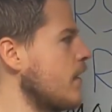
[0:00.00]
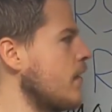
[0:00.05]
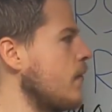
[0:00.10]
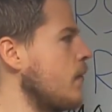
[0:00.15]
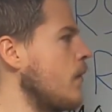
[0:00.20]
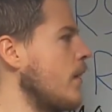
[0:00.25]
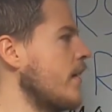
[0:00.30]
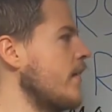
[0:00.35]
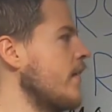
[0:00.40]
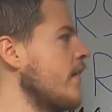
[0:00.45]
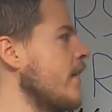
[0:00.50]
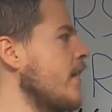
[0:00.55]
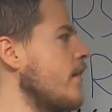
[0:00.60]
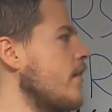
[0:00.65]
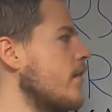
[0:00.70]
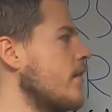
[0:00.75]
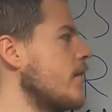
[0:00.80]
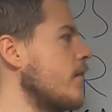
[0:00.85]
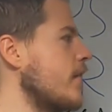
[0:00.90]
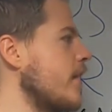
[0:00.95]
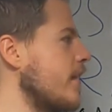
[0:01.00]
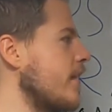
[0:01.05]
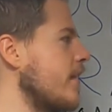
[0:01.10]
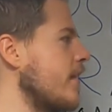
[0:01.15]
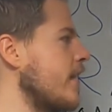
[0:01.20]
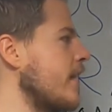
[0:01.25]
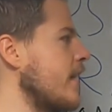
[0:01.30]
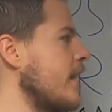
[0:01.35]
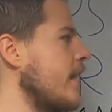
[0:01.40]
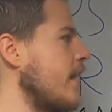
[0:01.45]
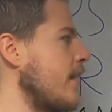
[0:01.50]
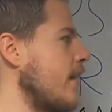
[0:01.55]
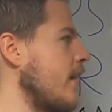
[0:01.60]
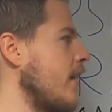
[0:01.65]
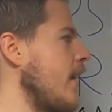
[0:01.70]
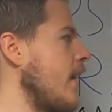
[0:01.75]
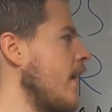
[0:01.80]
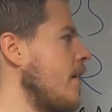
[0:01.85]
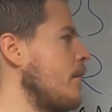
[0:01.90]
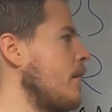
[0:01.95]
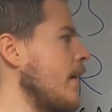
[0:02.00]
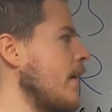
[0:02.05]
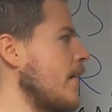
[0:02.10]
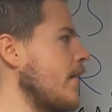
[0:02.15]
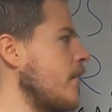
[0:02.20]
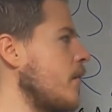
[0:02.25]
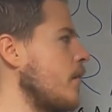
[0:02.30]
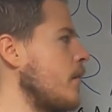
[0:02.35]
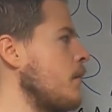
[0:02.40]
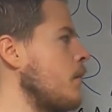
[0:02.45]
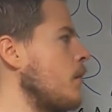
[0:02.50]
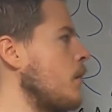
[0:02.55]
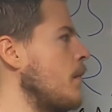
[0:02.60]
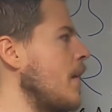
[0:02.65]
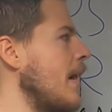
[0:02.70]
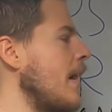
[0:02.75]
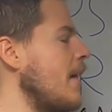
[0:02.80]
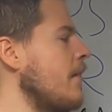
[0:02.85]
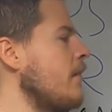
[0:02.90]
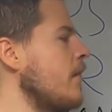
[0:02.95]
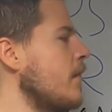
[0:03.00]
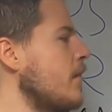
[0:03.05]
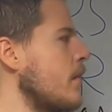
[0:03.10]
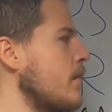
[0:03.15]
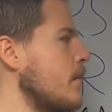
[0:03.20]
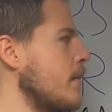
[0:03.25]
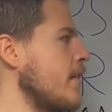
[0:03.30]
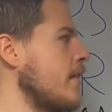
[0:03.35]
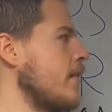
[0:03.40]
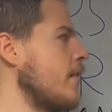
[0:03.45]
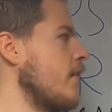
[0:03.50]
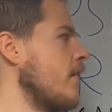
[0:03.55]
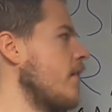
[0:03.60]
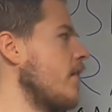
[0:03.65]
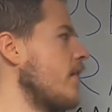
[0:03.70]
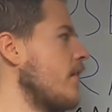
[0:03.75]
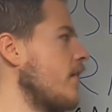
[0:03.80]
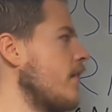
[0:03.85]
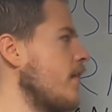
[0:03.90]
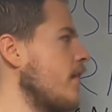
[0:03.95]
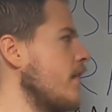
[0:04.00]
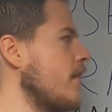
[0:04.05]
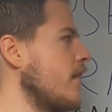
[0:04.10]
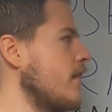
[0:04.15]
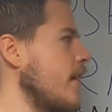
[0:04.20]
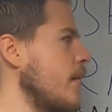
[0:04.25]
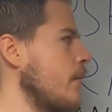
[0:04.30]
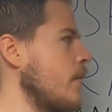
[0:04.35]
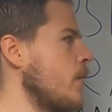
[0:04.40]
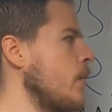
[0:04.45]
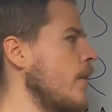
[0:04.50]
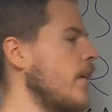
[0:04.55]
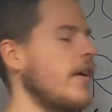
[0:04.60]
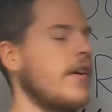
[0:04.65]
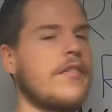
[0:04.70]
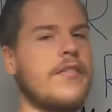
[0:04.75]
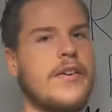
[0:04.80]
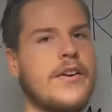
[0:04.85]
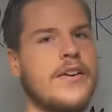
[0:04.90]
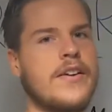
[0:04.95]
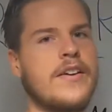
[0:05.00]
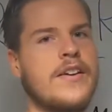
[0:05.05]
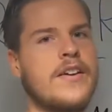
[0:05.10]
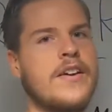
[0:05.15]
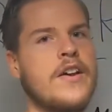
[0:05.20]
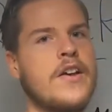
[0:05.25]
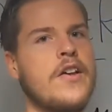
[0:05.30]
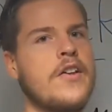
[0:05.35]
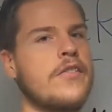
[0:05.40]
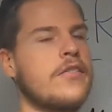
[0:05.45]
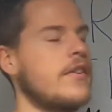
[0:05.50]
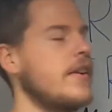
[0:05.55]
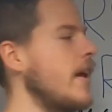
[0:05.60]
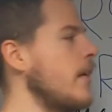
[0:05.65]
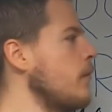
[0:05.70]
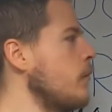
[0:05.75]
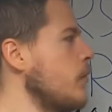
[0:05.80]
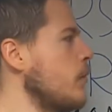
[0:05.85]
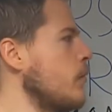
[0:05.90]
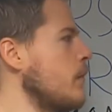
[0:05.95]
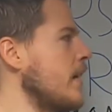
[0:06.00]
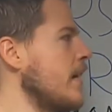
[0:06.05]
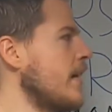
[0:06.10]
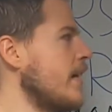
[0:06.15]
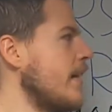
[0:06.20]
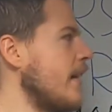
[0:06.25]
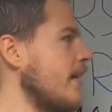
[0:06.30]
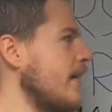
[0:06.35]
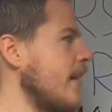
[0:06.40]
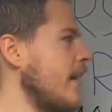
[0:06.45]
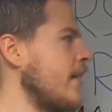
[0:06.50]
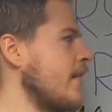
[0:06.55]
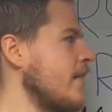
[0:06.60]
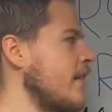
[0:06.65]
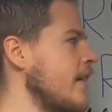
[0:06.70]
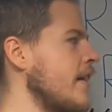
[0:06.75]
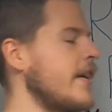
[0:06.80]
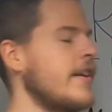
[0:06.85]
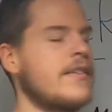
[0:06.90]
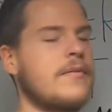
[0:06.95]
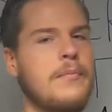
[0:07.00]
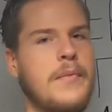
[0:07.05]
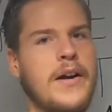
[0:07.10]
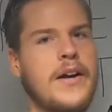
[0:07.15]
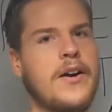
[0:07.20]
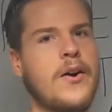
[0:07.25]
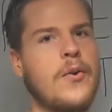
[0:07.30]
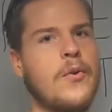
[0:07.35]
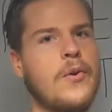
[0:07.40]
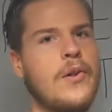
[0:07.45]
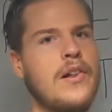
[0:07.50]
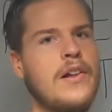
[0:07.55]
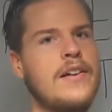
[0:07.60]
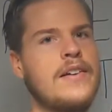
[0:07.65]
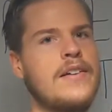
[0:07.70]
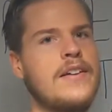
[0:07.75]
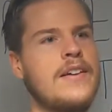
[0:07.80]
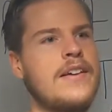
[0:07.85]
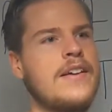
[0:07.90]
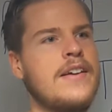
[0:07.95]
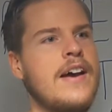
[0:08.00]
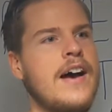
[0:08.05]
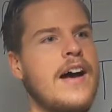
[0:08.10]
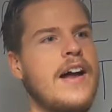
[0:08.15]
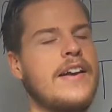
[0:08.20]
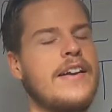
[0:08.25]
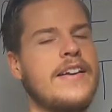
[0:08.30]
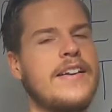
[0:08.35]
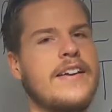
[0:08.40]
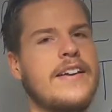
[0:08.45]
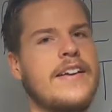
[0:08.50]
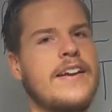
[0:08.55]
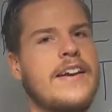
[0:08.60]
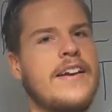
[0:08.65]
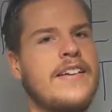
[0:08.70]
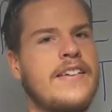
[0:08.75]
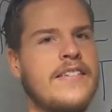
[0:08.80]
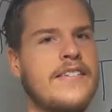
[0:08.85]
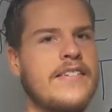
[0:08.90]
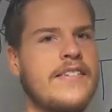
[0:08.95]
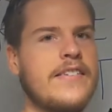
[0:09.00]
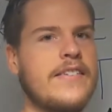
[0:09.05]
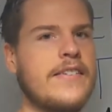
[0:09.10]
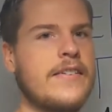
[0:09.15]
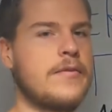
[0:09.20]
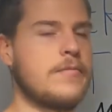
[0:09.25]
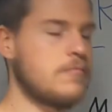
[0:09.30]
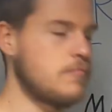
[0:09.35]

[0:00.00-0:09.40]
right here you can see that I managed to perform 11 repetitions times 100. So that would mean that I actually hit my goal, and in the next